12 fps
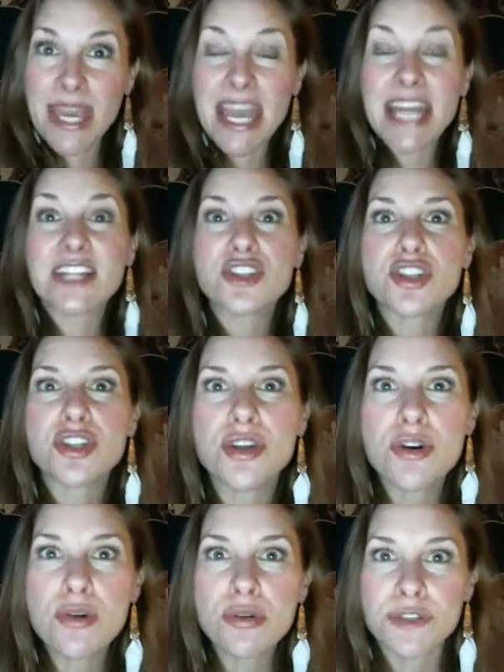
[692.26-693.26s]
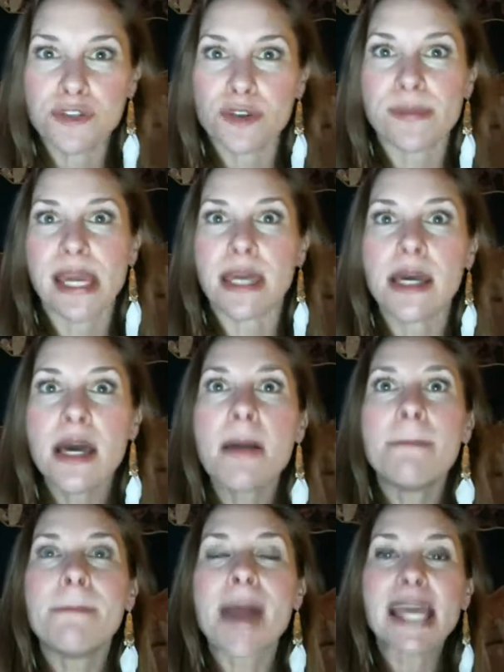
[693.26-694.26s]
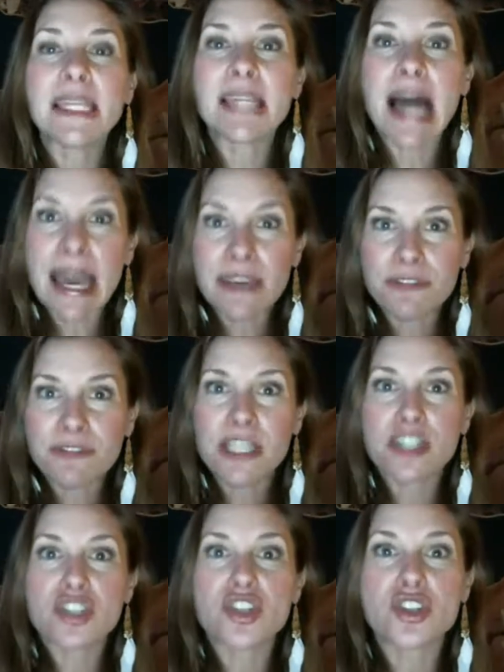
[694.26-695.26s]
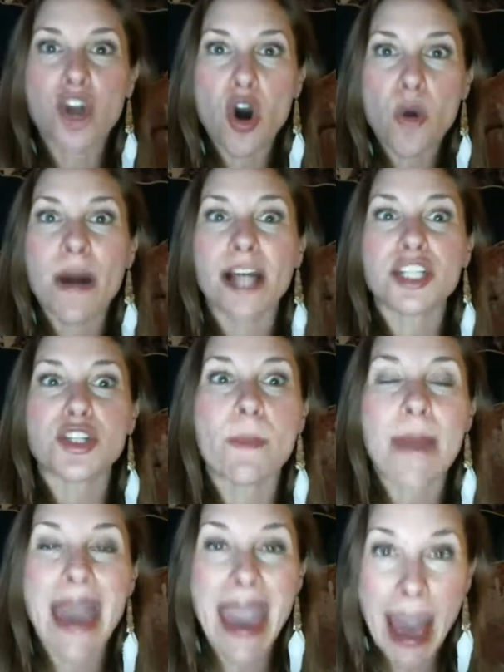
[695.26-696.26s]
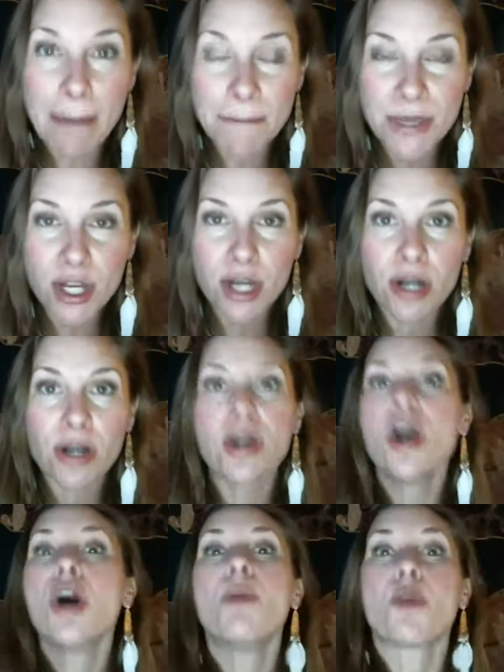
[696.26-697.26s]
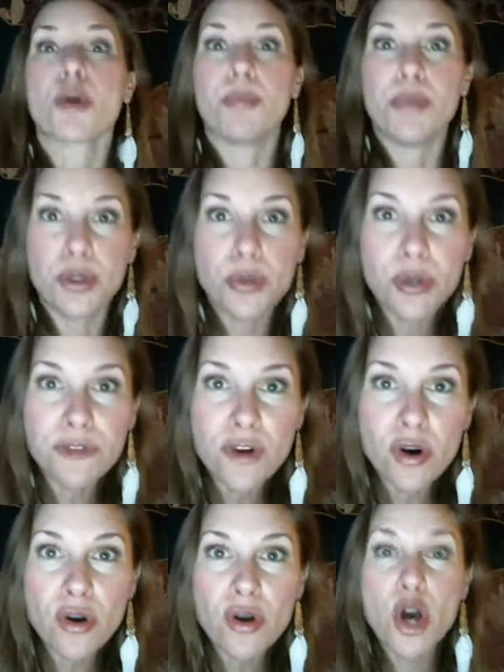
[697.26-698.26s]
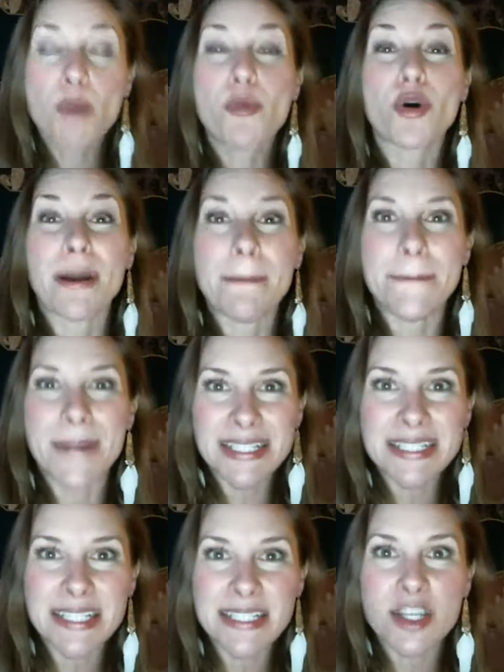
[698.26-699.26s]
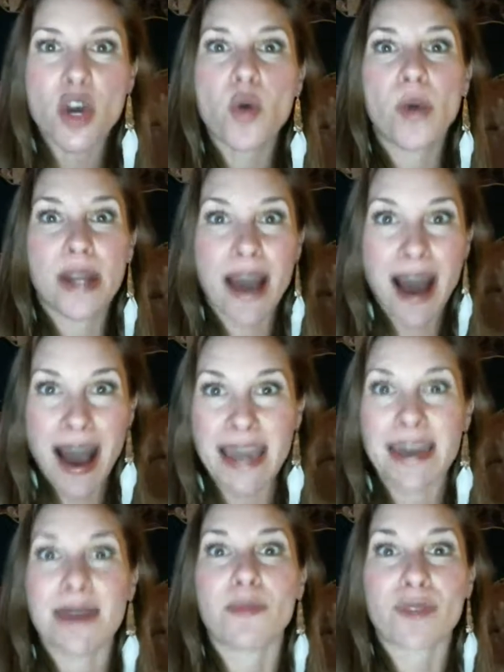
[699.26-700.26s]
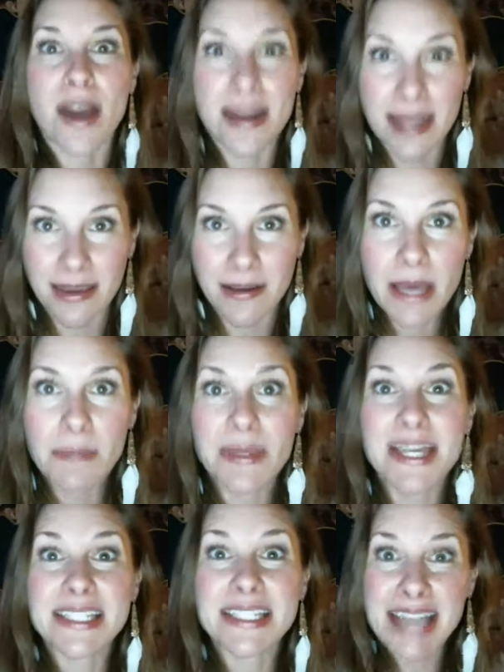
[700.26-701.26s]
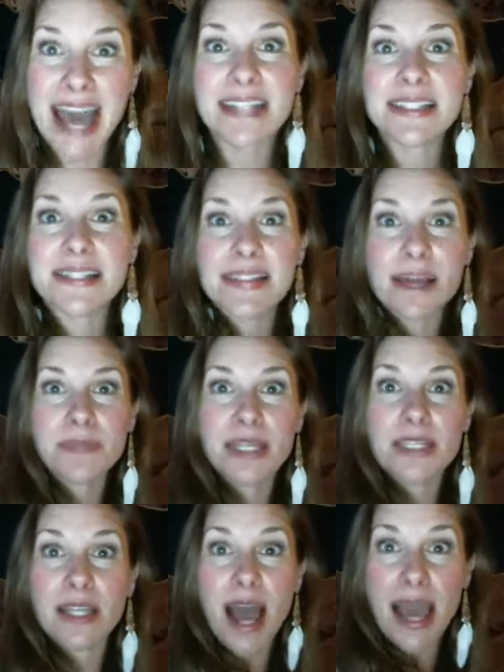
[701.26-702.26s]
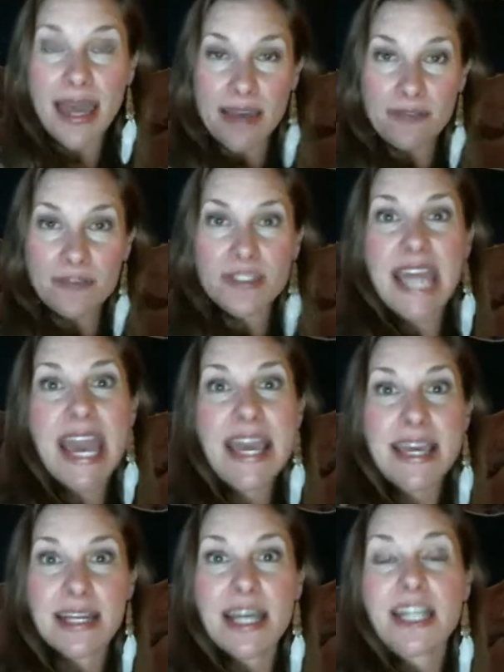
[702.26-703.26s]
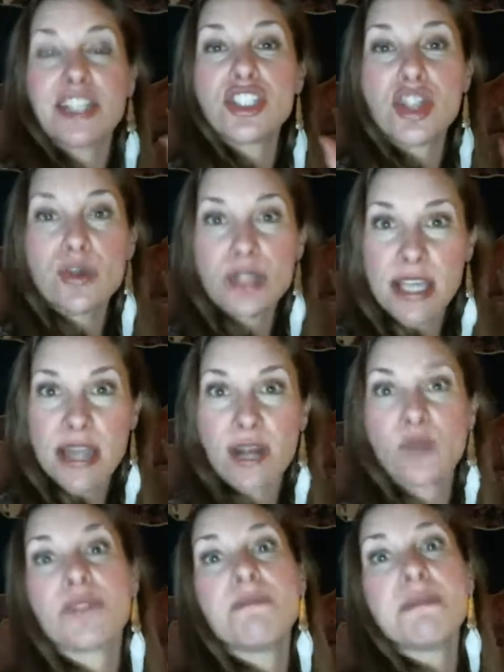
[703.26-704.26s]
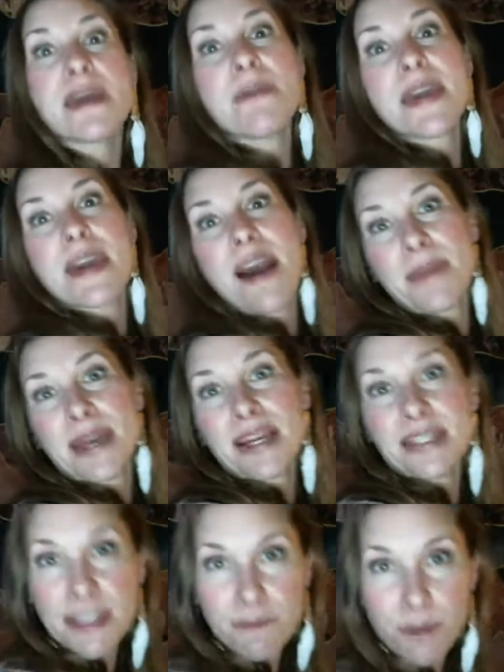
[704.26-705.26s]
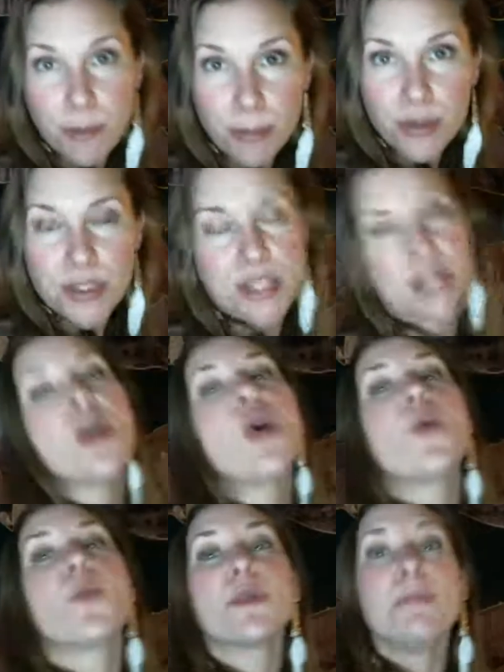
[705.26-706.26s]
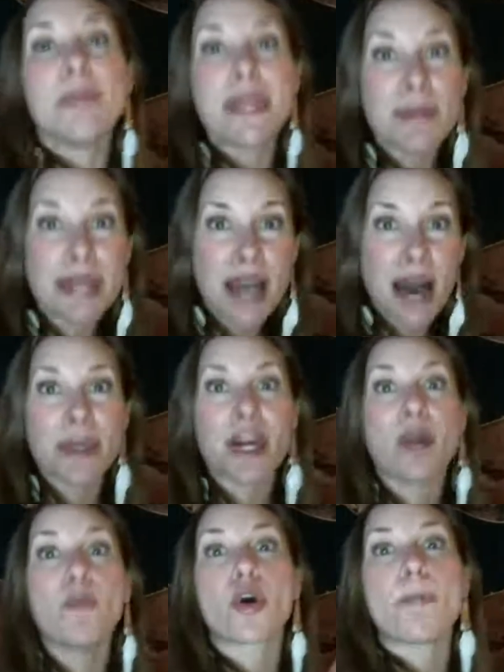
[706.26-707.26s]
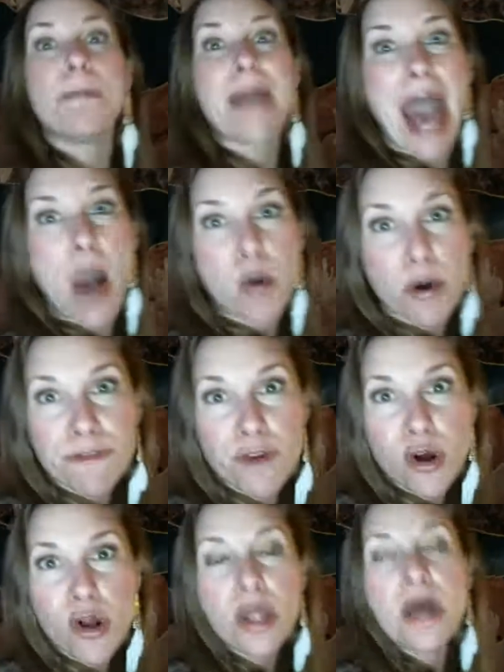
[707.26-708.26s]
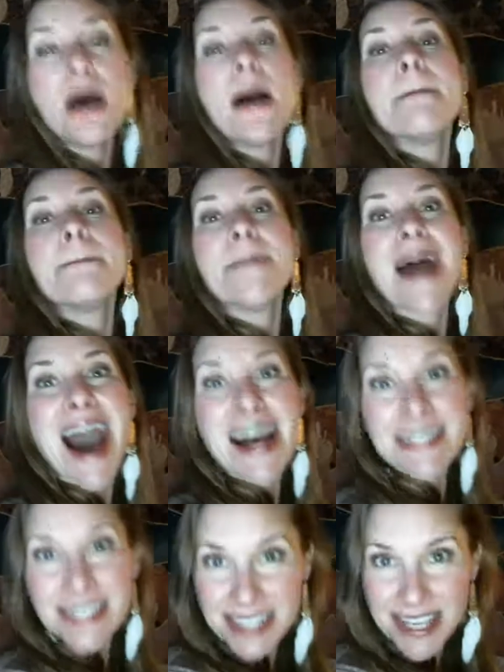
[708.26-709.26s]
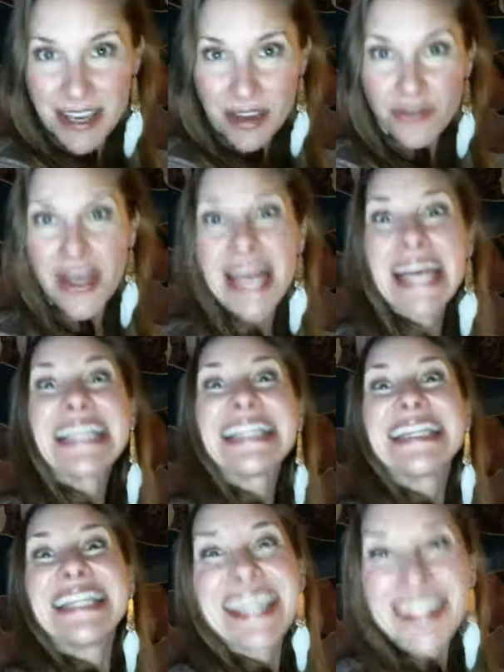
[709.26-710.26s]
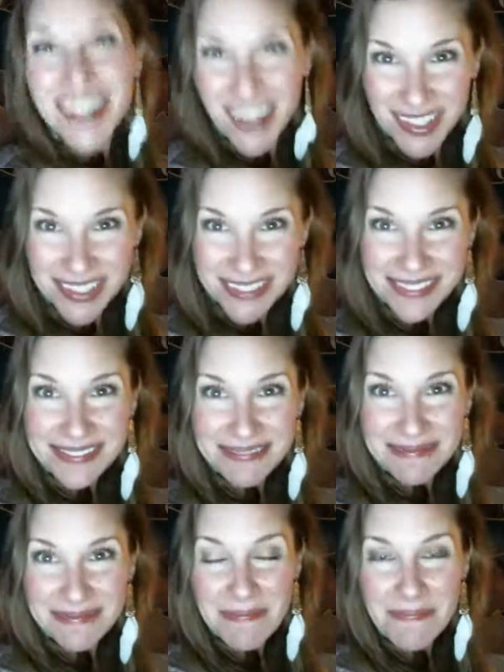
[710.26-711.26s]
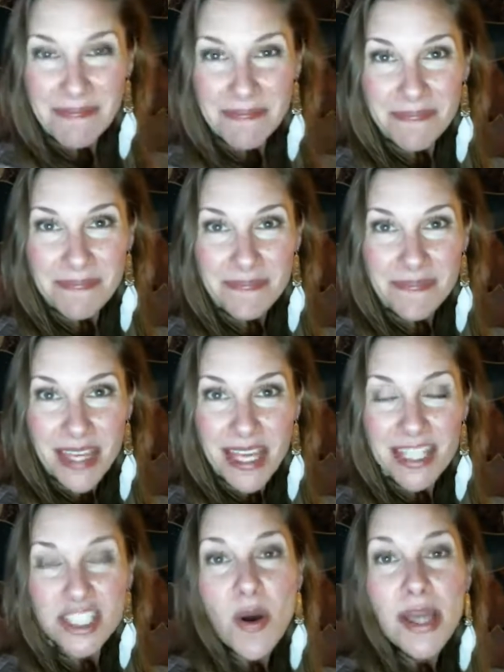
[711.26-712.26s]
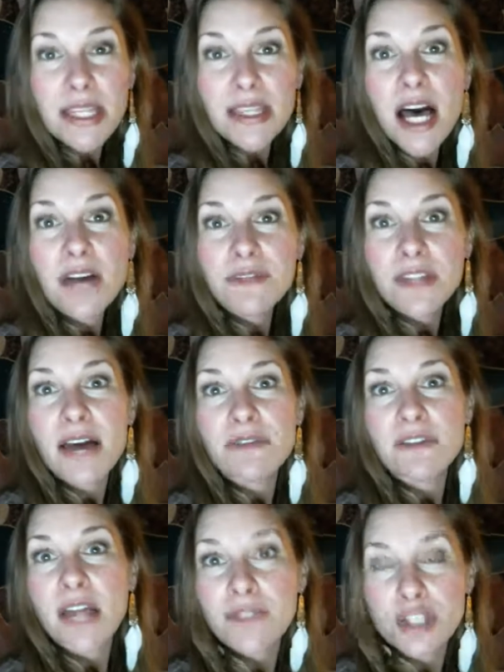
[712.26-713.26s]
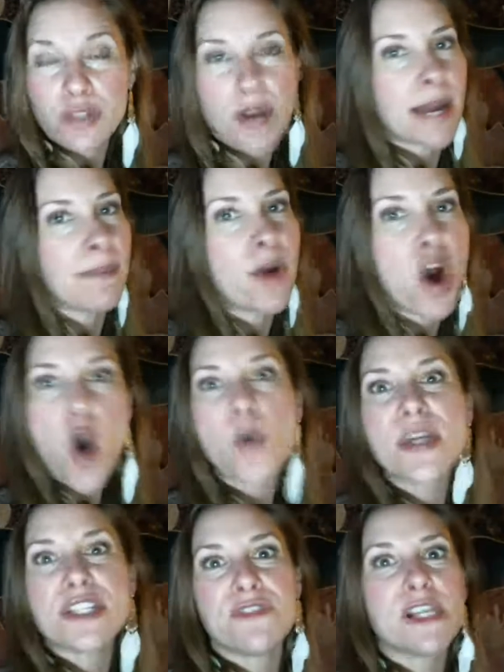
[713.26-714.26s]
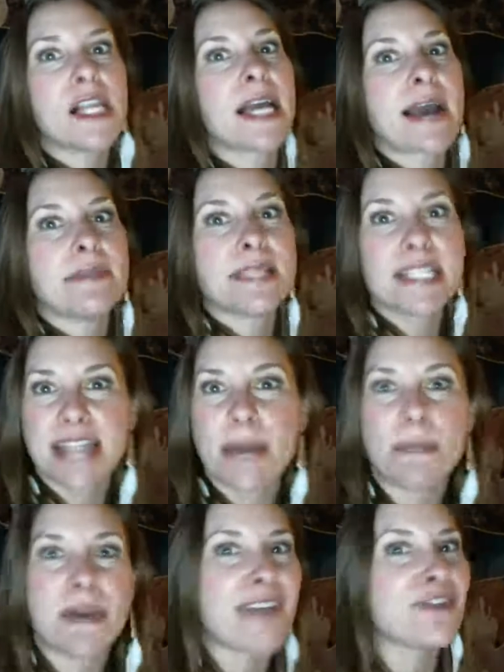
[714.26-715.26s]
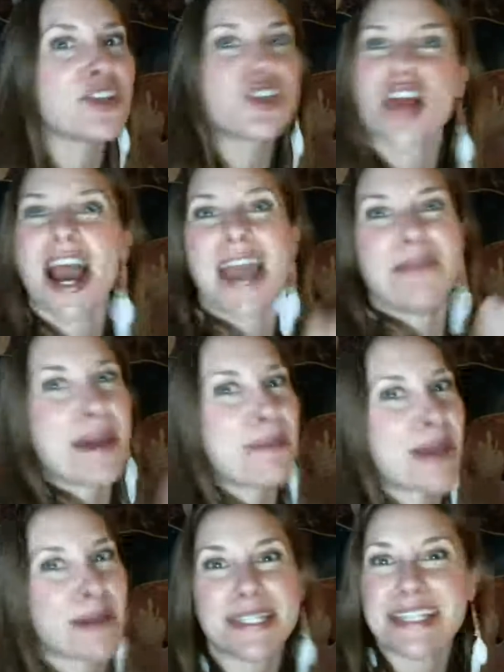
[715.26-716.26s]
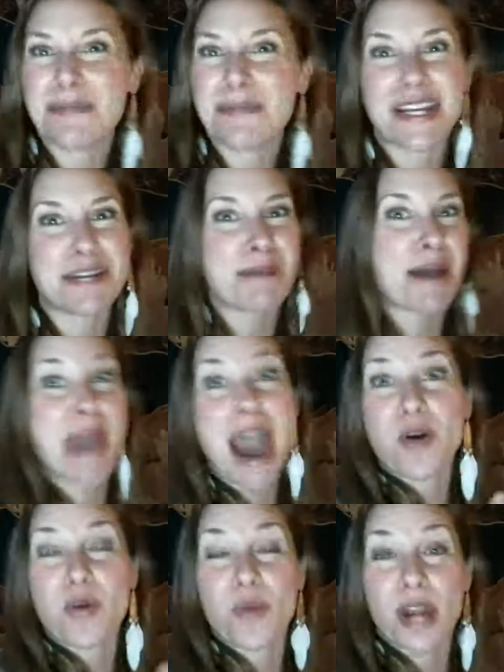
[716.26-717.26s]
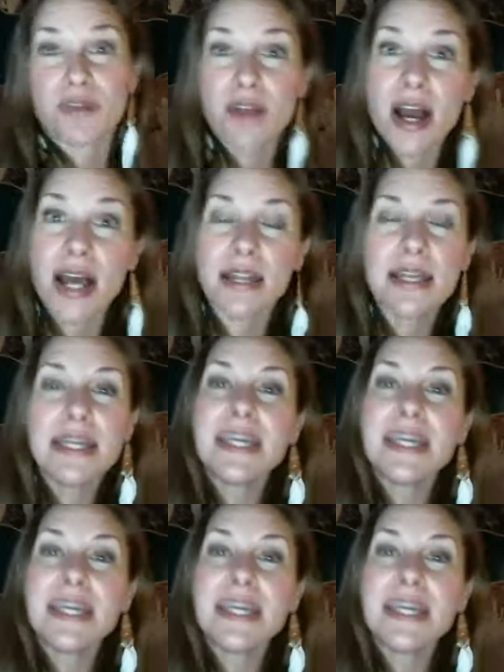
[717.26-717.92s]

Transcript: And it's huge for me. My life is so much happier, more beautiful, more abundant when I am running, because that is something that I have taken and associated with me becoming a different person, with me becoming a more powerful, positive leader. And so I love, love, love to run. I always feel like I'm stepping every stride, baby. I'm stepping into my power when I run.